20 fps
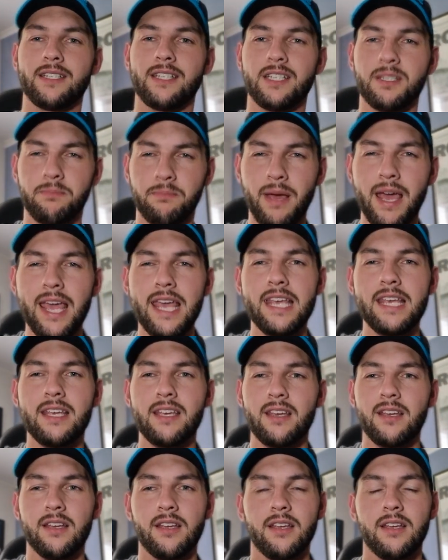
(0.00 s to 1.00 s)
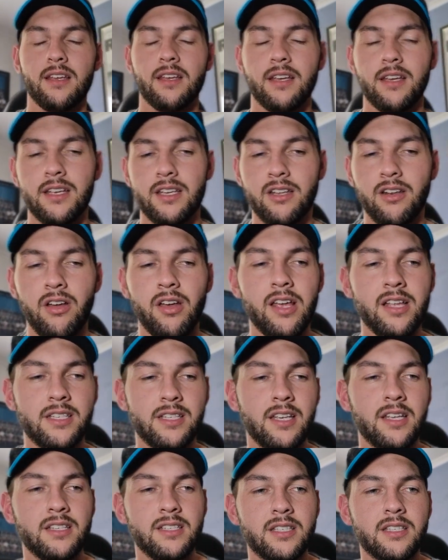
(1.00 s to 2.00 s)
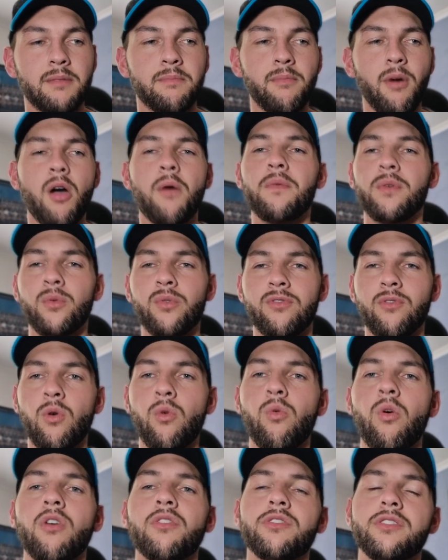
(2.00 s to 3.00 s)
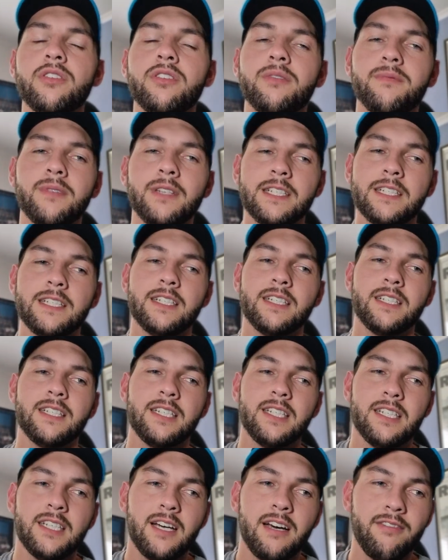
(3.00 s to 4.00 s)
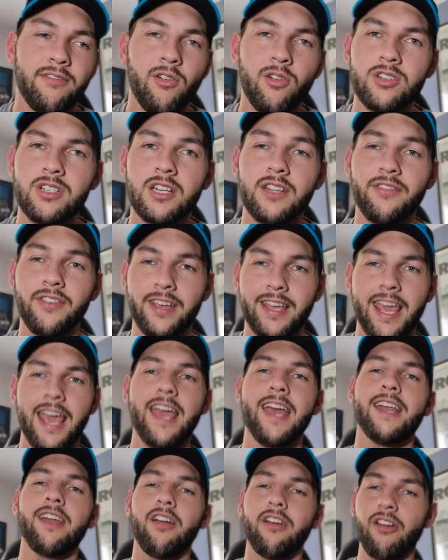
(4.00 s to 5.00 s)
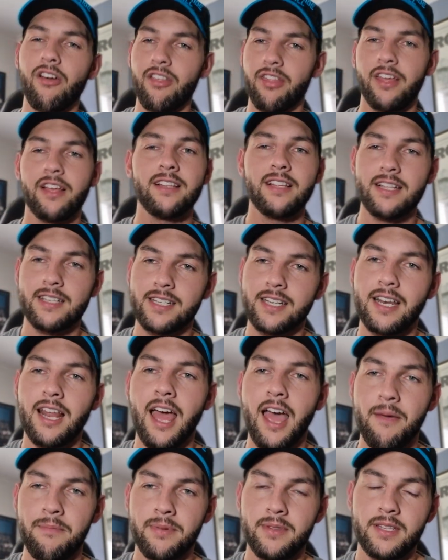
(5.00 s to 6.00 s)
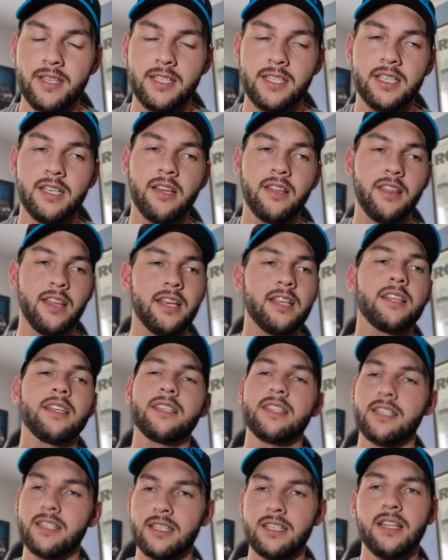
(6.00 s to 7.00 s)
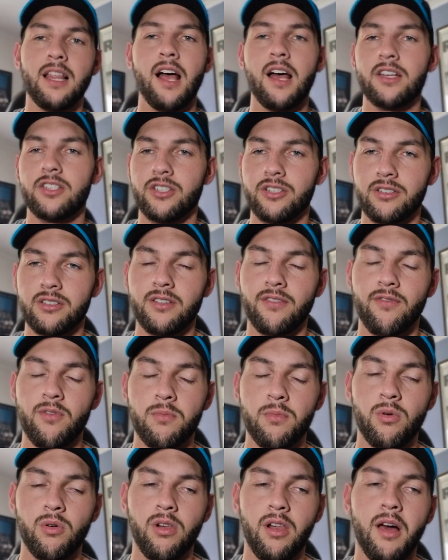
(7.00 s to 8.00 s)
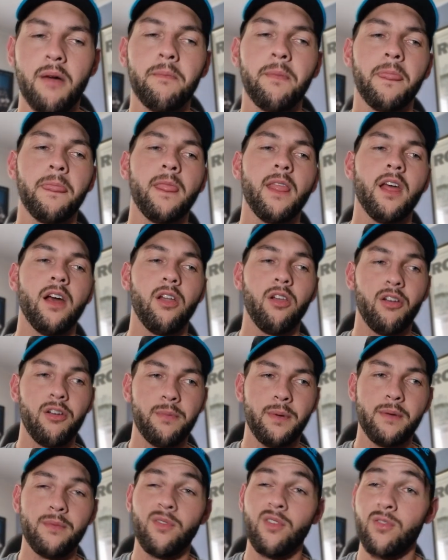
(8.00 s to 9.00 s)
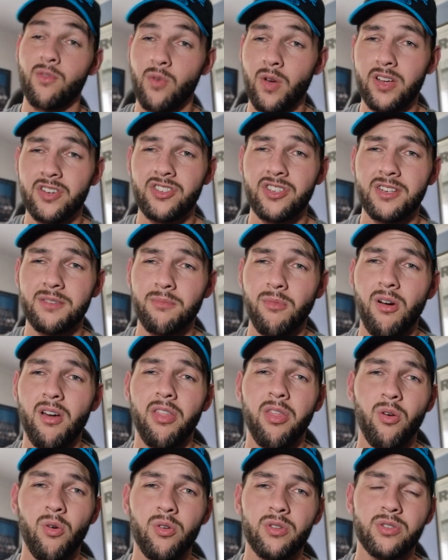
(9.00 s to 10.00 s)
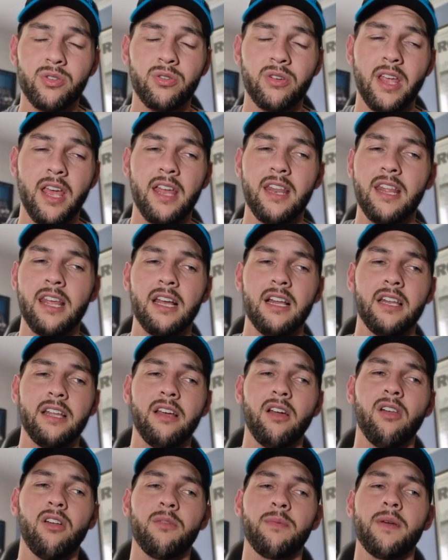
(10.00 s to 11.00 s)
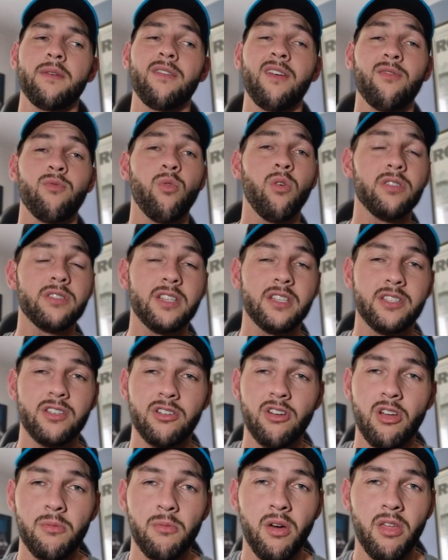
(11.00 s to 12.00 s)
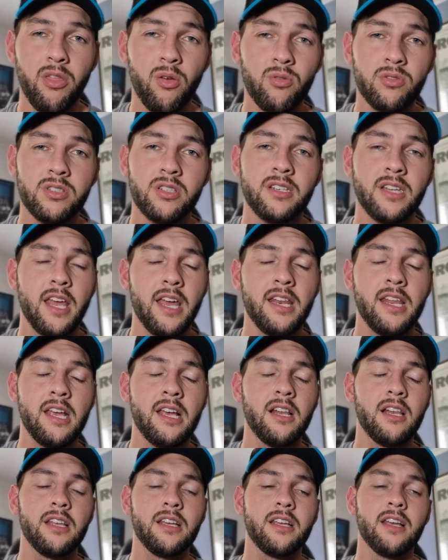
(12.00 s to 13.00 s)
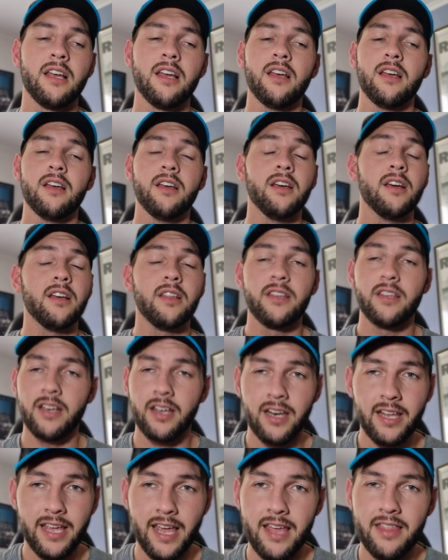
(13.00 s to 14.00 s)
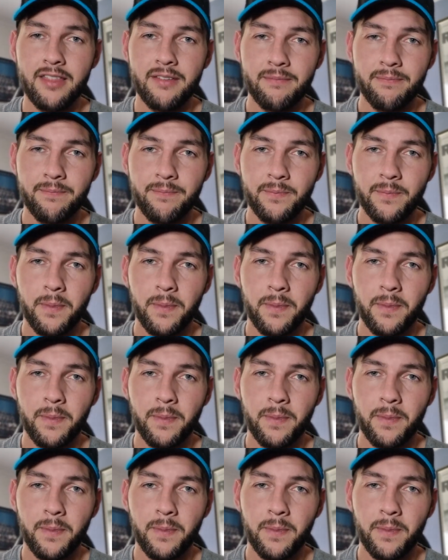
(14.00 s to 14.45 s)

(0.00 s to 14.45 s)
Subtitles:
It's peak. You know, it's the moment we've all wanted. Unfortunately for Ken, I don't think that's going to happen this year. I think this is his last year at the football club. A lot of people have questioned my thoughts on Ken Hinkley. A lot of people have wanted to know my thoughts on Ken Hinkley. You're going to get them.